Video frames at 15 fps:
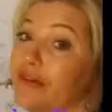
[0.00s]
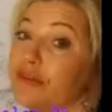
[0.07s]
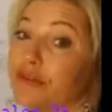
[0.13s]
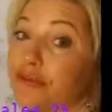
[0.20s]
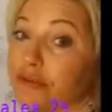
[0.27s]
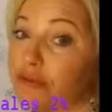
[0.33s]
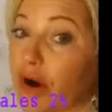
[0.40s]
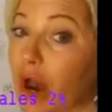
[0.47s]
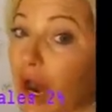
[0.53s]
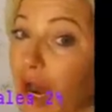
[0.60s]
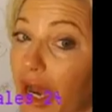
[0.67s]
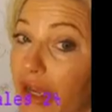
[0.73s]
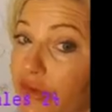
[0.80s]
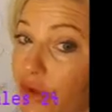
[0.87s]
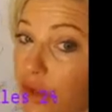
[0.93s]
had
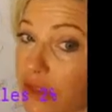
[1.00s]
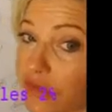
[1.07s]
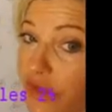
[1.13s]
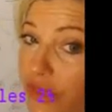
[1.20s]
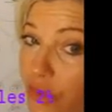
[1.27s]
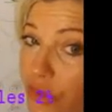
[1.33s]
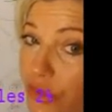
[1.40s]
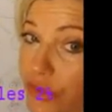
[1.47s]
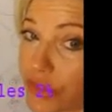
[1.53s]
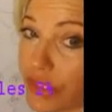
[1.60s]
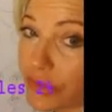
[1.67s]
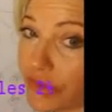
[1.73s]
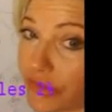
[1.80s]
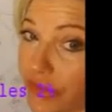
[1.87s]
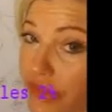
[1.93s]
5 qualified orders
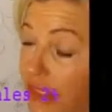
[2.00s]
on my